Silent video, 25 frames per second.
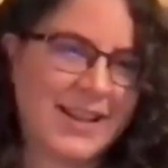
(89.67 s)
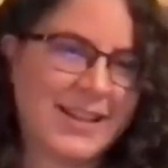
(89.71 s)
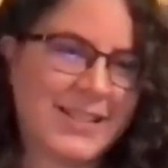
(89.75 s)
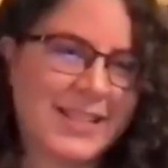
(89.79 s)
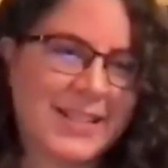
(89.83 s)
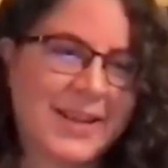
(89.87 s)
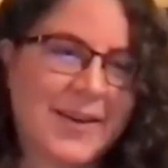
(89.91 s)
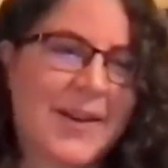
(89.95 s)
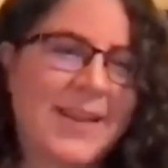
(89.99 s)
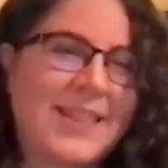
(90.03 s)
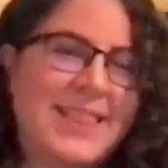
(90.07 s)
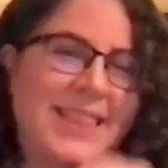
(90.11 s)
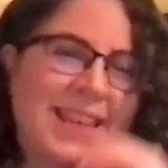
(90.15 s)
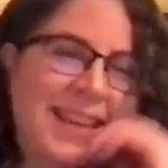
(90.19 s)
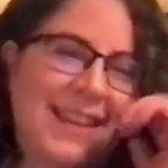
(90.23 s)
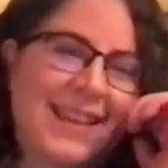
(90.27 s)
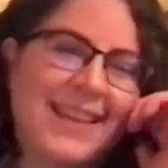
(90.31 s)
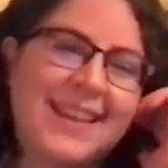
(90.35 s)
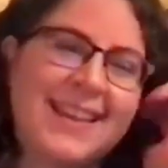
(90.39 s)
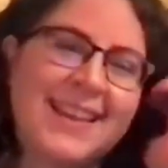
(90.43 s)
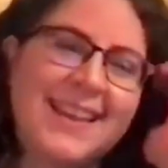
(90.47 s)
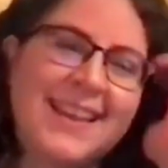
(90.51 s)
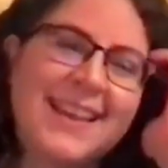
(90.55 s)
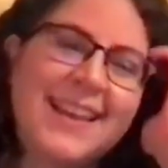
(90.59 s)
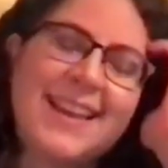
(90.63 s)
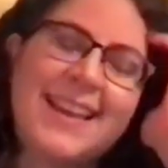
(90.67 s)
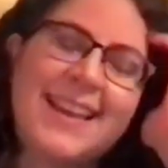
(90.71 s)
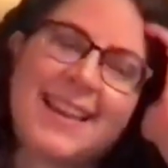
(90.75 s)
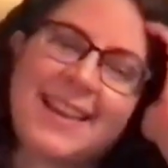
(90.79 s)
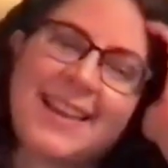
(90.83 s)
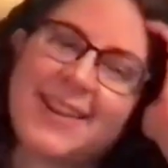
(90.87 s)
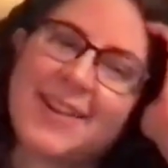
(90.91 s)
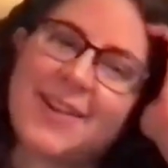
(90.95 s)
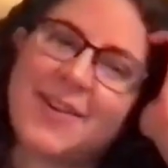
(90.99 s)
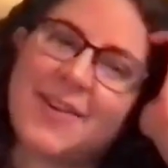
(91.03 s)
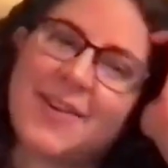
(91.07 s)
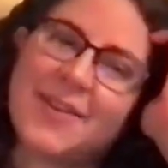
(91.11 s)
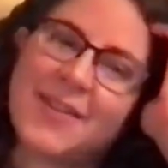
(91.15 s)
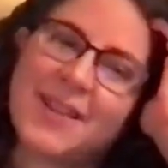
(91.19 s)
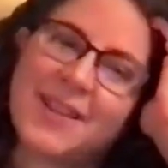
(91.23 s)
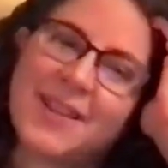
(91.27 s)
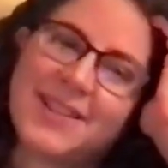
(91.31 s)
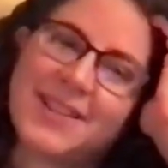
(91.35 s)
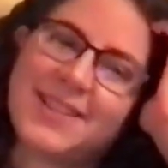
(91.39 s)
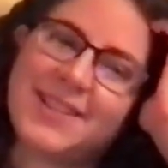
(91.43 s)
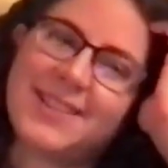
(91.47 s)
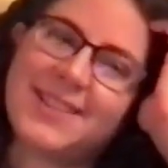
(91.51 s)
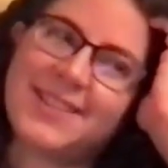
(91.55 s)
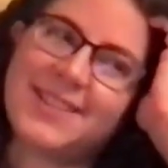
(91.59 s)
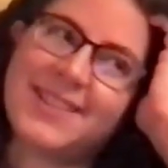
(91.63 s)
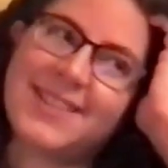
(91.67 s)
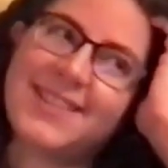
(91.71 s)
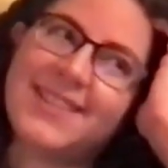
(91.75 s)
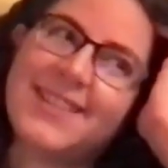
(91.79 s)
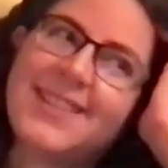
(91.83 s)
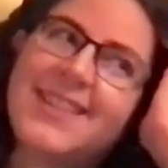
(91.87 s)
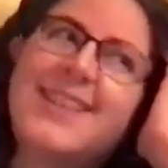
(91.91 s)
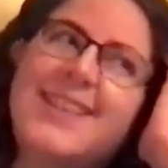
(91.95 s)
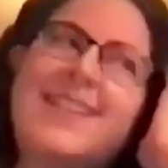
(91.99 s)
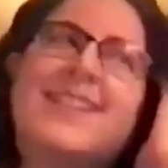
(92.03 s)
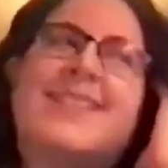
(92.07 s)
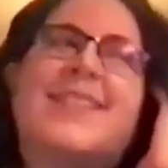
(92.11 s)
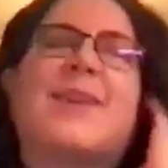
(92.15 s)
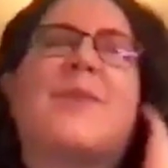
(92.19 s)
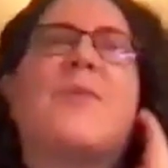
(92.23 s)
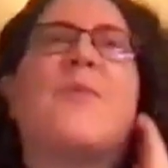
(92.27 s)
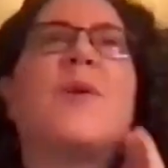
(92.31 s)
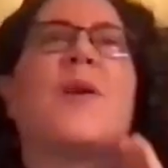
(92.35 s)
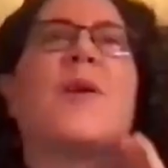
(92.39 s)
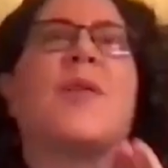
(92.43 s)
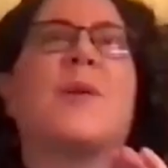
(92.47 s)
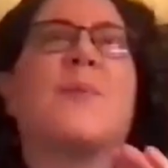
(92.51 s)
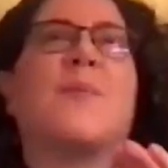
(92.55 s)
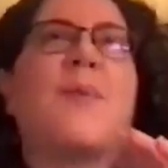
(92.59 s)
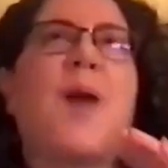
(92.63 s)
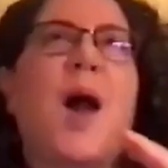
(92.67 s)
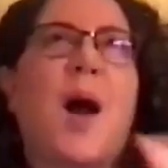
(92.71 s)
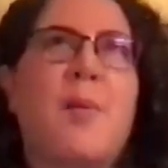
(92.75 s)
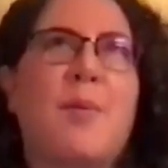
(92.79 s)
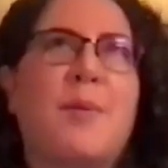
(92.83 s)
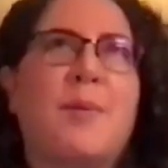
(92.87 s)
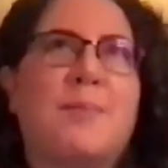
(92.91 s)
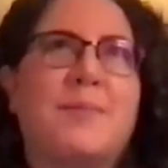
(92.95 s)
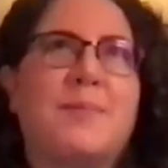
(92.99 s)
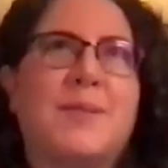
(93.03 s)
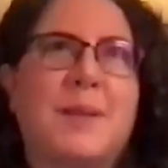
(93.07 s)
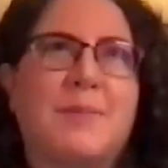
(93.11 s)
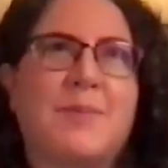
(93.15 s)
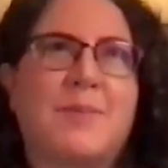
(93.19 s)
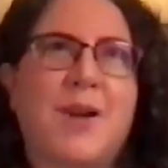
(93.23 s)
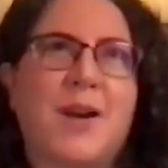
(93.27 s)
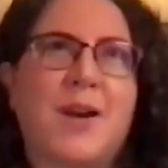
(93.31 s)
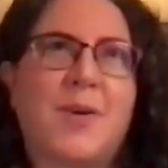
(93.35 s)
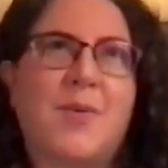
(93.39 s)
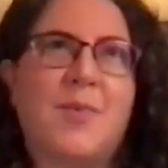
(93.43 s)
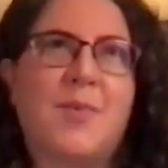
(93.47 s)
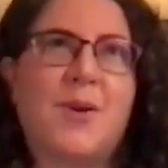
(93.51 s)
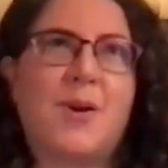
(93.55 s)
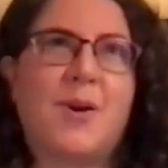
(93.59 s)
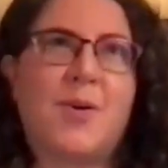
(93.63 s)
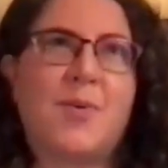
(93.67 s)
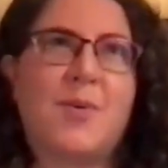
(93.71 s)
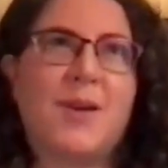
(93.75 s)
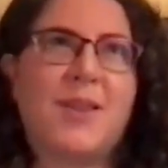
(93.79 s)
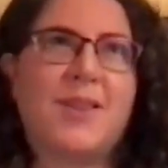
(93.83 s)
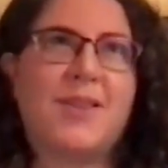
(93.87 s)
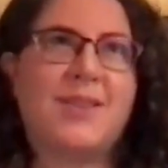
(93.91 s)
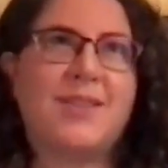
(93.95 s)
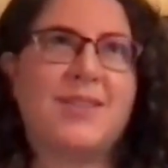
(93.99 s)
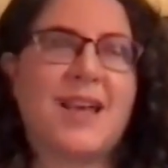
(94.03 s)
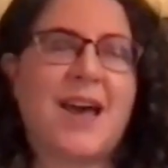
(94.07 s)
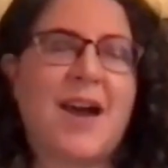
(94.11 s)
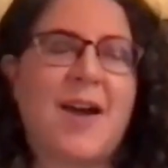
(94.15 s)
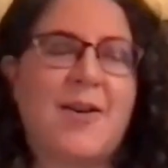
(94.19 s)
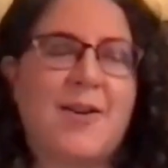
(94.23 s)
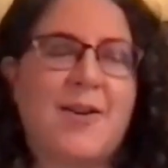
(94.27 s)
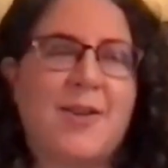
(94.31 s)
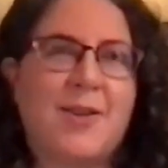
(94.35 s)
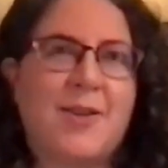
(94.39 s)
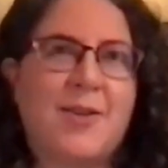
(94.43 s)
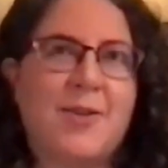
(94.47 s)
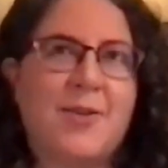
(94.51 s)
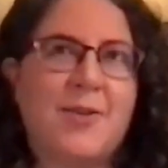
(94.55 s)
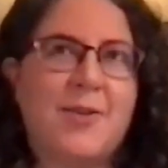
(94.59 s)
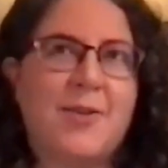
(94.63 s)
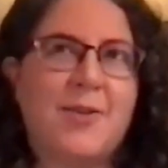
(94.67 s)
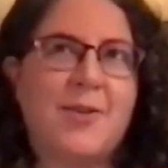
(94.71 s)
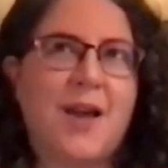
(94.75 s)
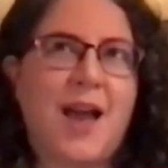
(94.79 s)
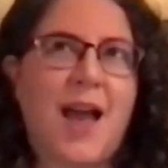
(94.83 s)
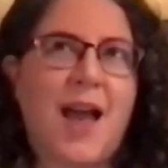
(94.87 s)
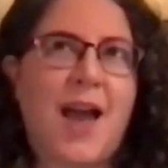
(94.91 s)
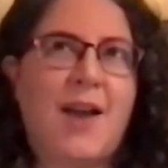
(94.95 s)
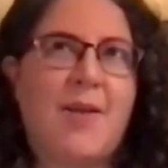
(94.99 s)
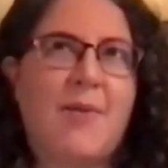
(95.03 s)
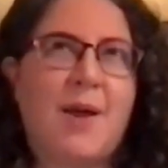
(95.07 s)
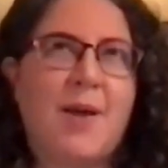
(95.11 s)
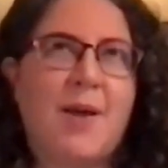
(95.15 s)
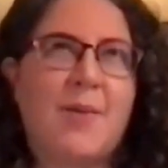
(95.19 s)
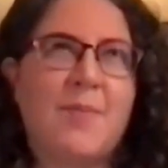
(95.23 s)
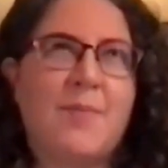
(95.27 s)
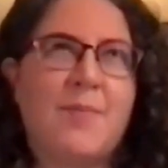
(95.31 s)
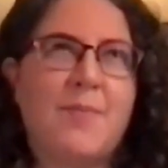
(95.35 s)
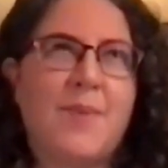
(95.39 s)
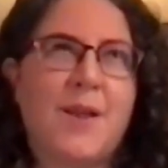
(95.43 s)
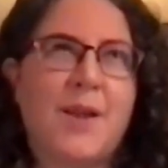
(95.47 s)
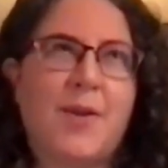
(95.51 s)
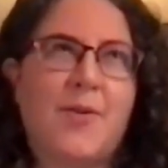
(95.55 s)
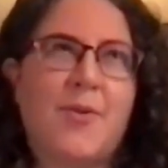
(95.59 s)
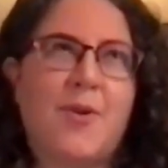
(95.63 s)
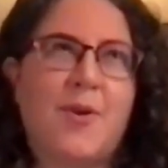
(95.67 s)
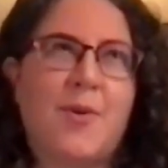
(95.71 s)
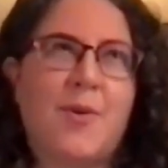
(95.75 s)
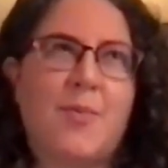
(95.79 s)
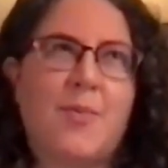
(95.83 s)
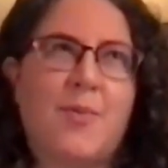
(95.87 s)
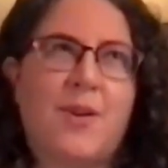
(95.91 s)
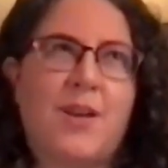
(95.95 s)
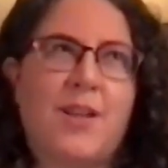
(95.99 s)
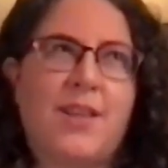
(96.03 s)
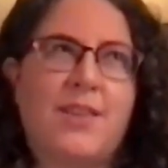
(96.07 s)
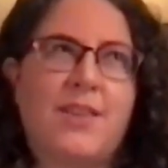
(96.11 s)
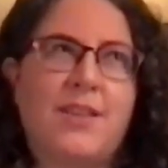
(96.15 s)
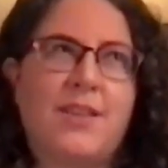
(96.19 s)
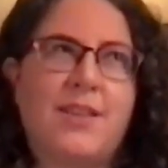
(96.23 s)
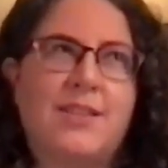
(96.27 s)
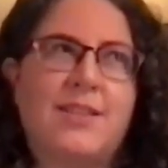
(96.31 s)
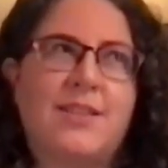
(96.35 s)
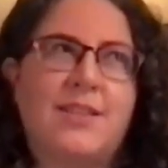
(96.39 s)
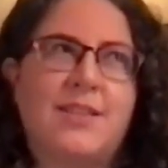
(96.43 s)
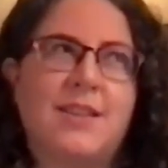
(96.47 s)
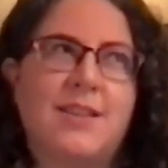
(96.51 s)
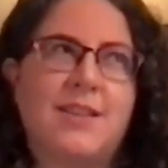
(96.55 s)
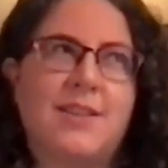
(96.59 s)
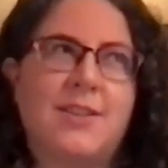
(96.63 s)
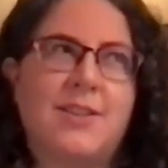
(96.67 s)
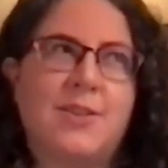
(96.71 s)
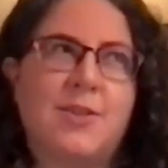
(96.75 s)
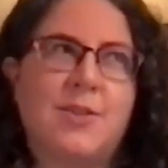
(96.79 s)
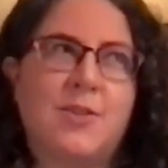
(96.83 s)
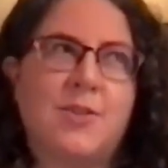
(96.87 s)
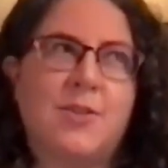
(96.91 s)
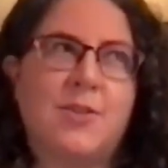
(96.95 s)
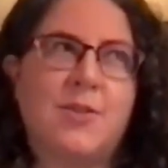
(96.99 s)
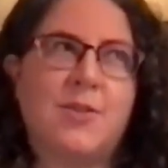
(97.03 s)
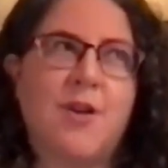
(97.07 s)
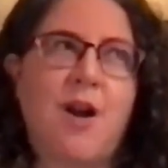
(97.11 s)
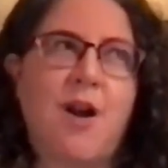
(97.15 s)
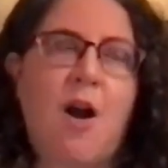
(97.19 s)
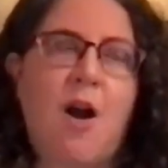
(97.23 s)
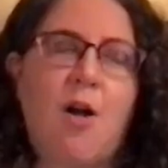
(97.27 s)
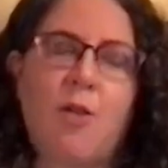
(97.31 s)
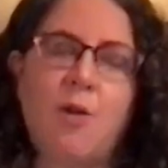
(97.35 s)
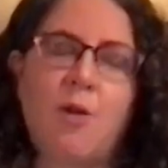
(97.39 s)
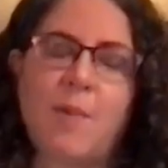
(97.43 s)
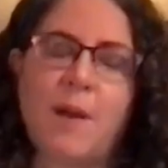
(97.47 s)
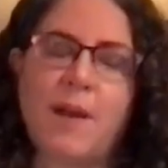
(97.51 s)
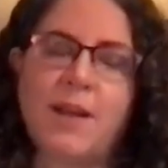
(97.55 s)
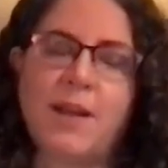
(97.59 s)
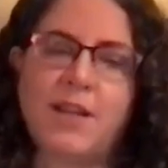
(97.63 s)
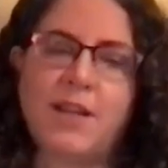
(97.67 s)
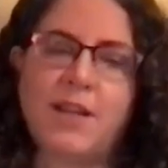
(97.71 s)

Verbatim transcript: So I think, you know, that's is like one of the problems I'm trying to work with is how do you, how do I incorporate this into all of my